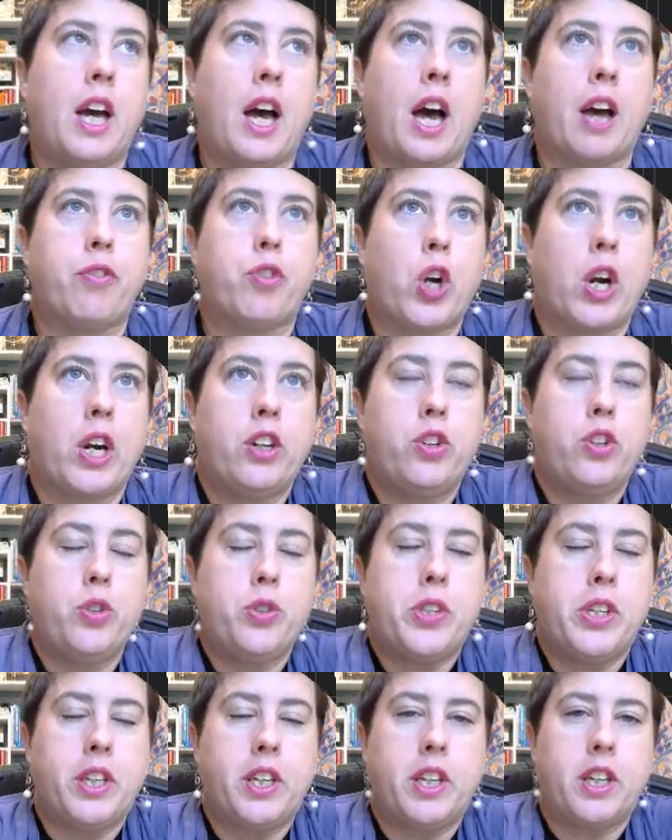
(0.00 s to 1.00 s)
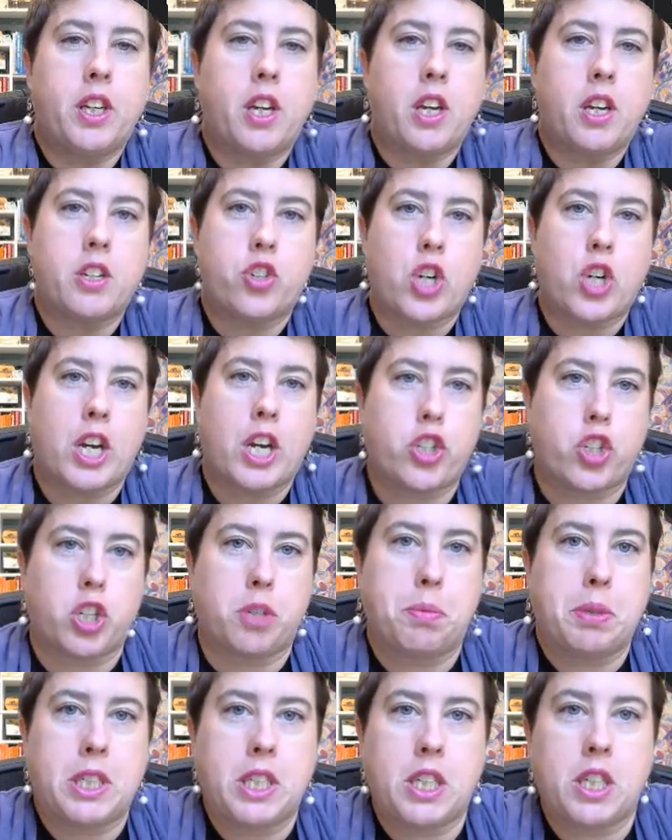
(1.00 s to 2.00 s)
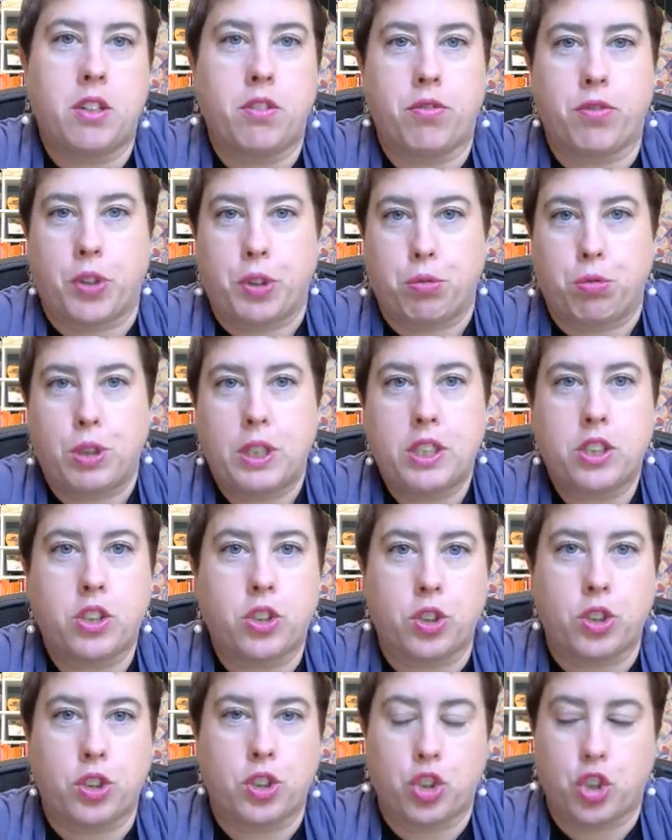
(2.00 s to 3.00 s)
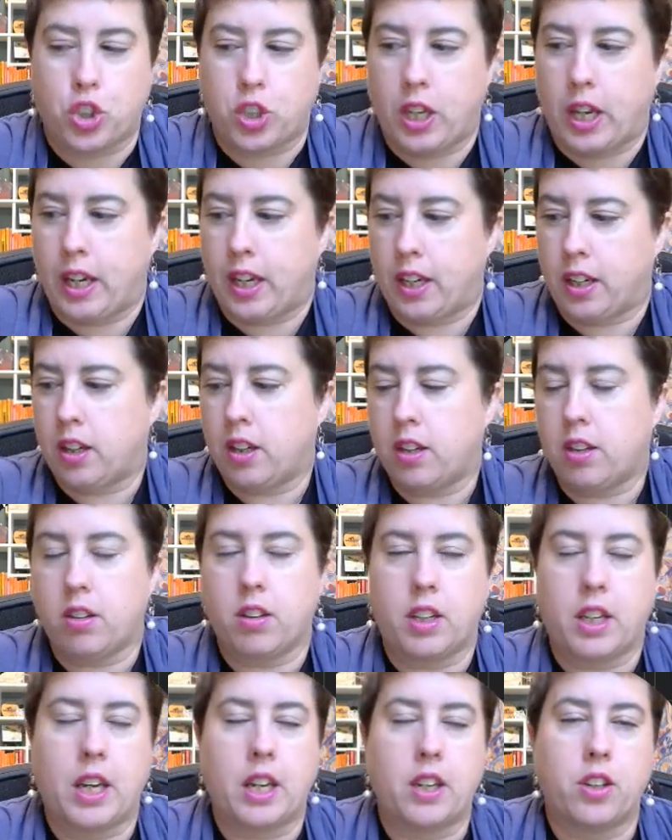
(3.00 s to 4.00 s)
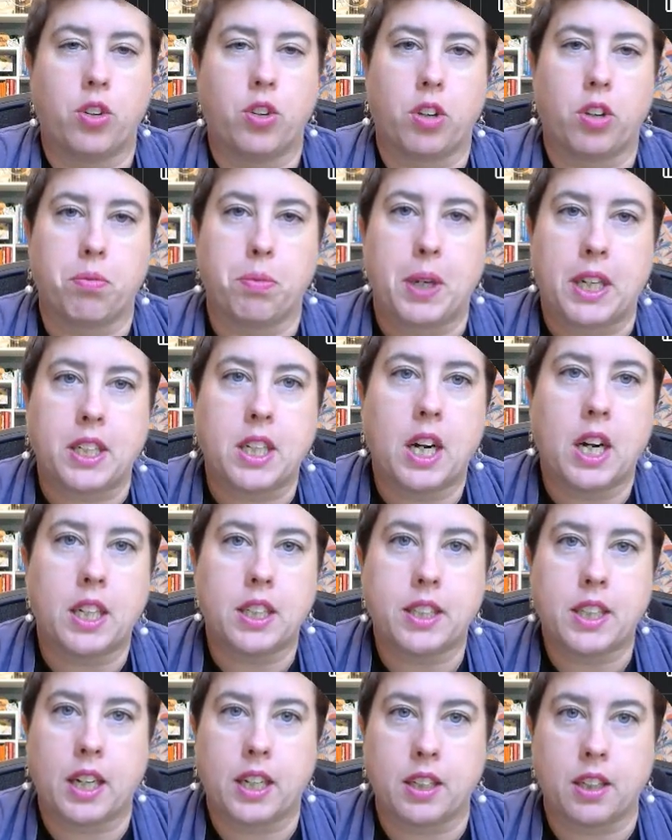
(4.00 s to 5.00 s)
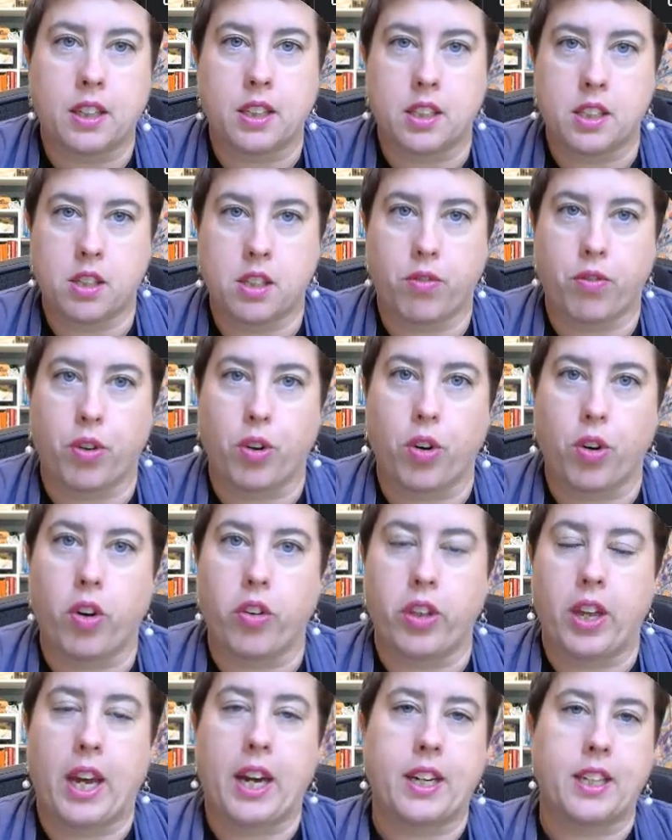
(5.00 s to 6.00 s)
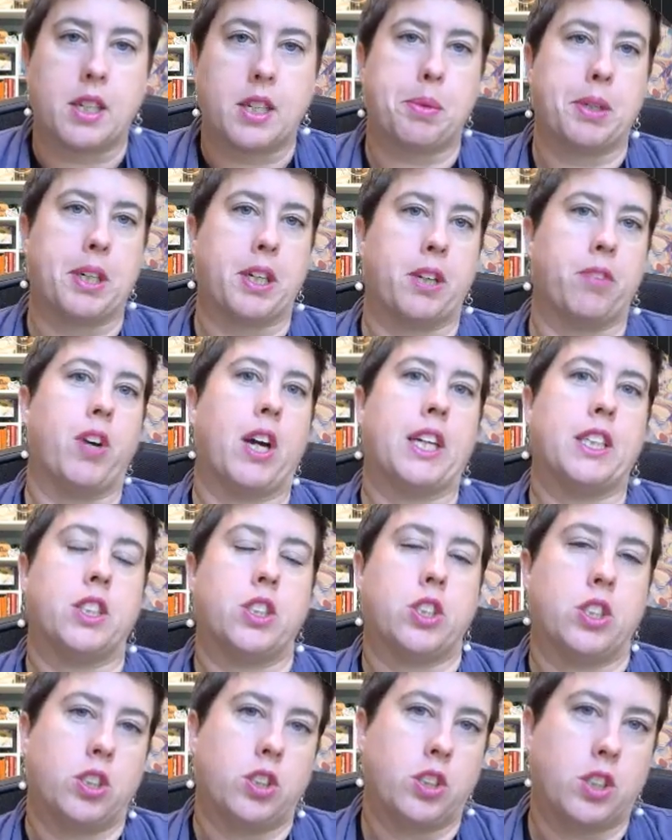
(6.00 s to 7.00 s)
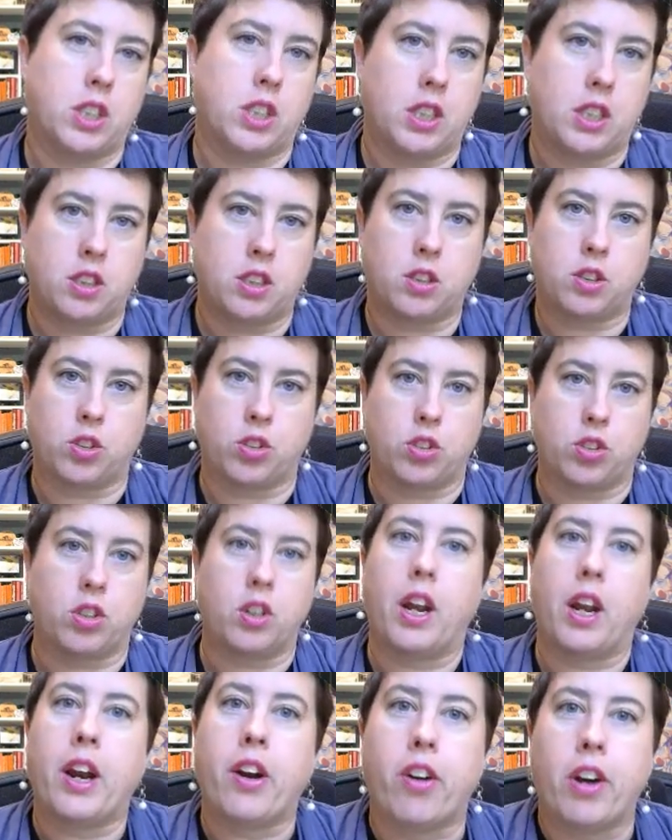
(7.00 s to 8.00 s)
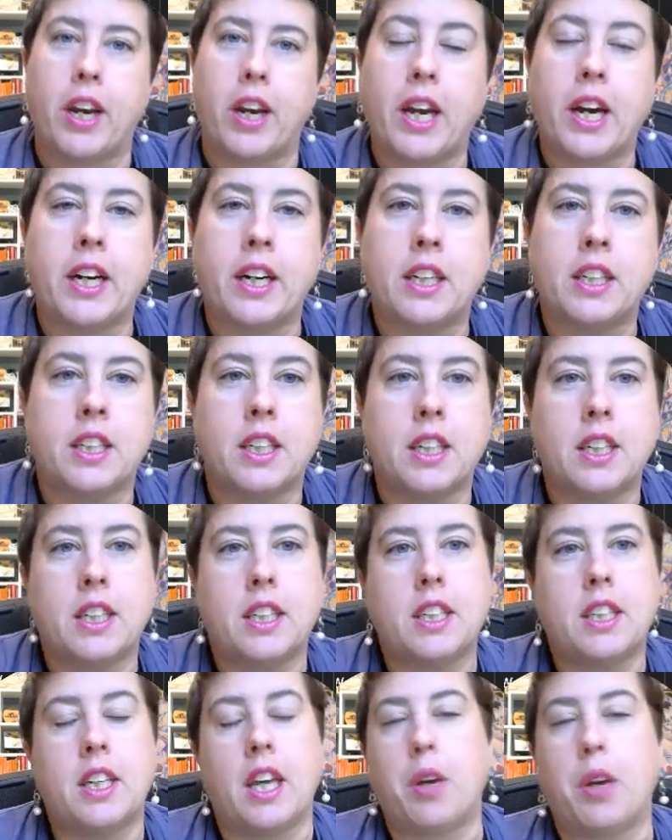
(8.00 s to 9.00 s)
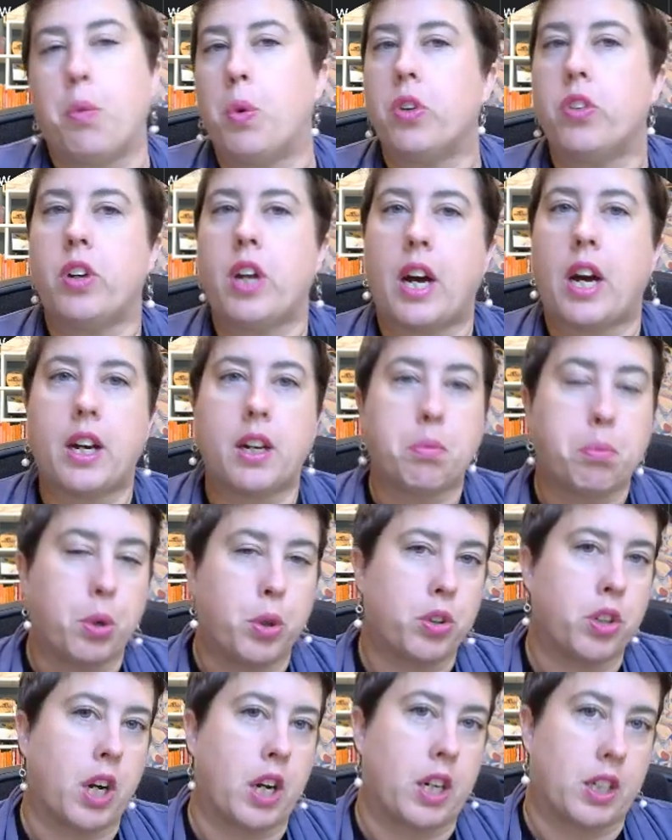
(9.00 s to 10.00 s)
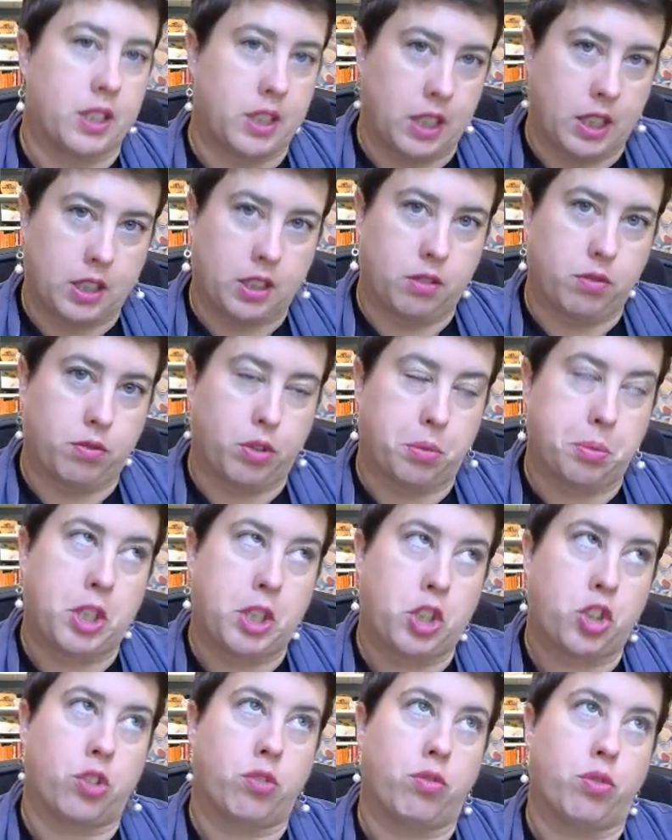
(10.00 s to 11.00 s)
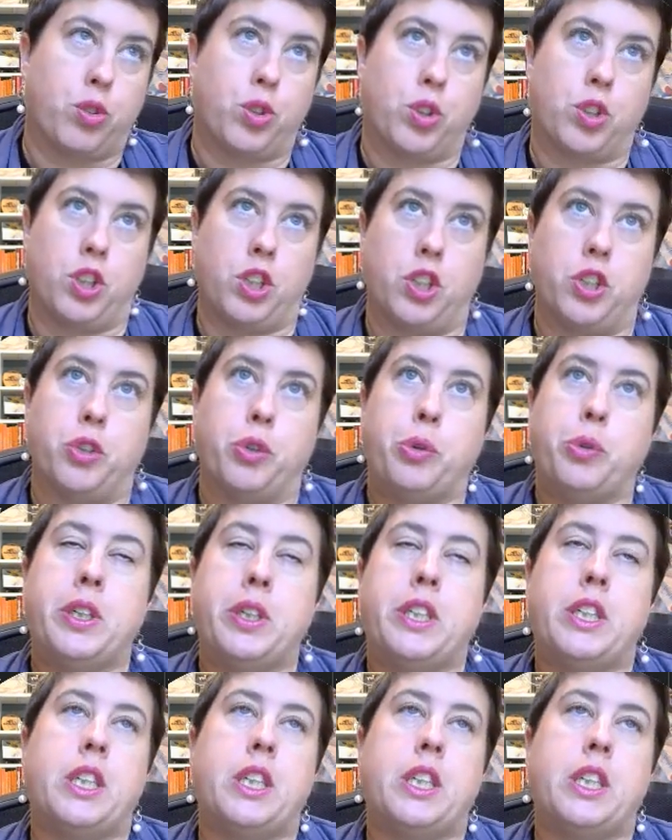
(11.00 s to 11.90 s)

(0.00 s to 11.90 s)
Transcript: I've tried using ChatGPT for research, like, can you give me a contact list for all the academic advisors in a certain area? It will not pull contact information for you.